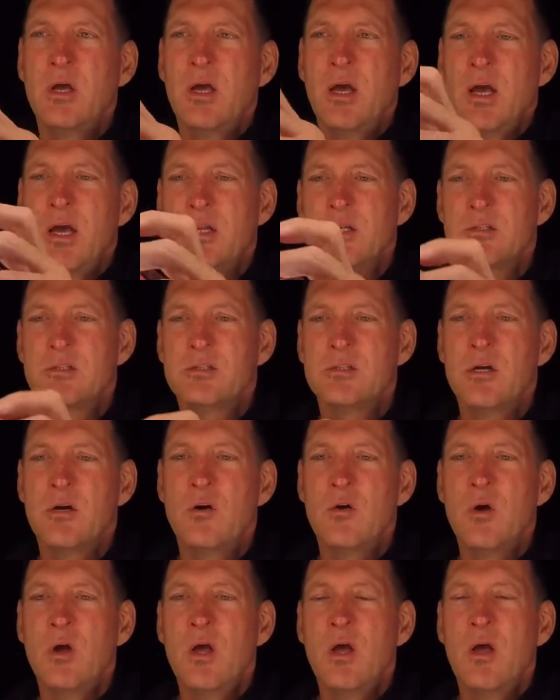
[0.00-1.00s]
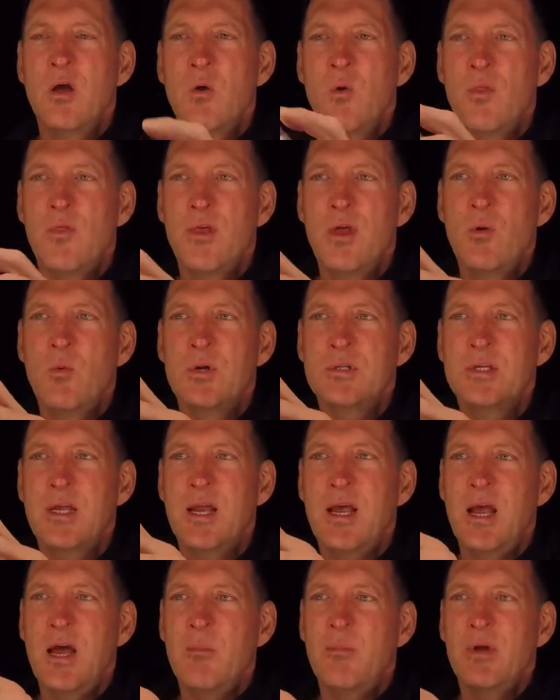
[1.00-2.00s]
And so then what's
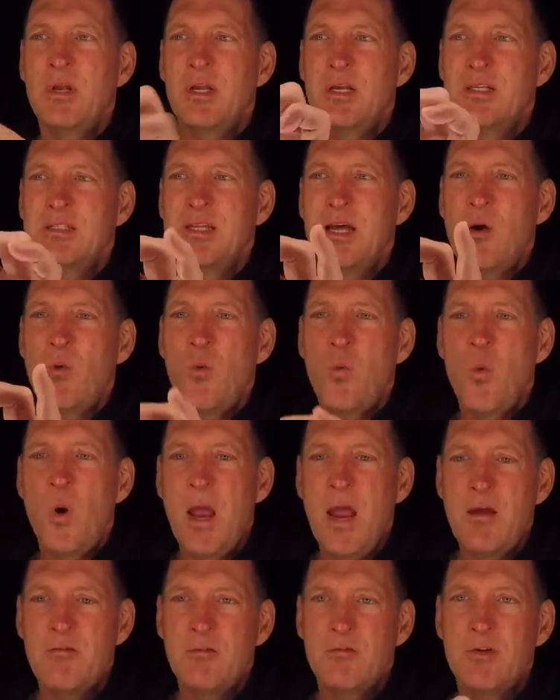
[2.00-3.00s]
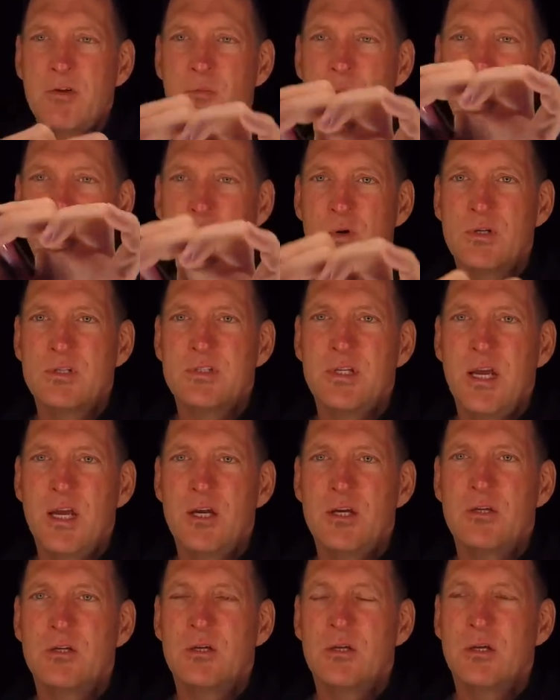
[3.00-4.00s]
going to happen is that wave of
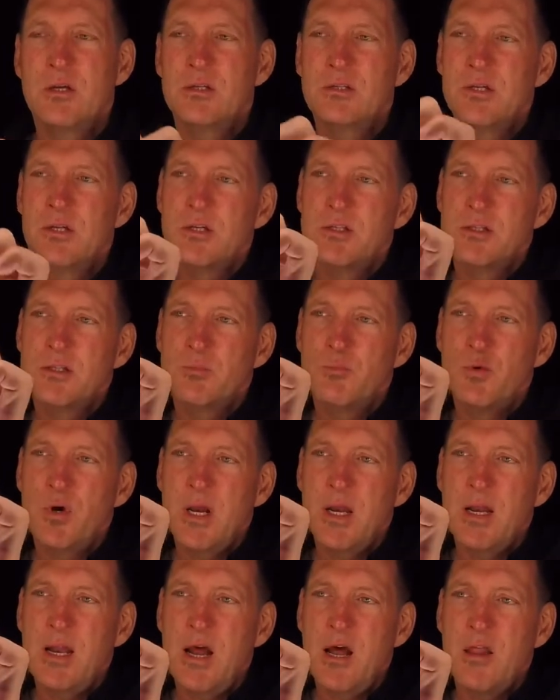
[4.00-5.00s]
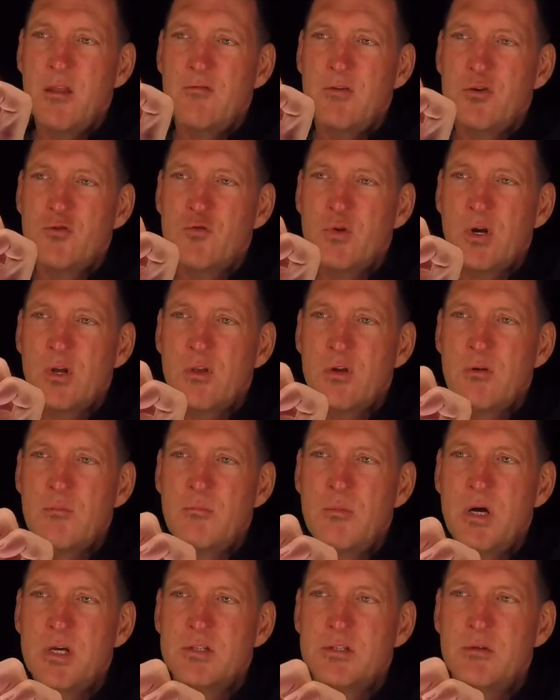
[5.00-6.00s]
depolarization is going to spread down the ventricular
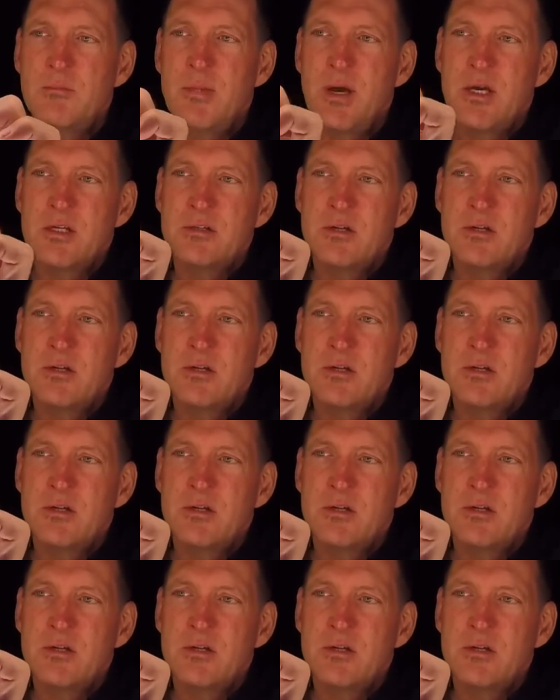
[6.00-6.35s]
muscle mass.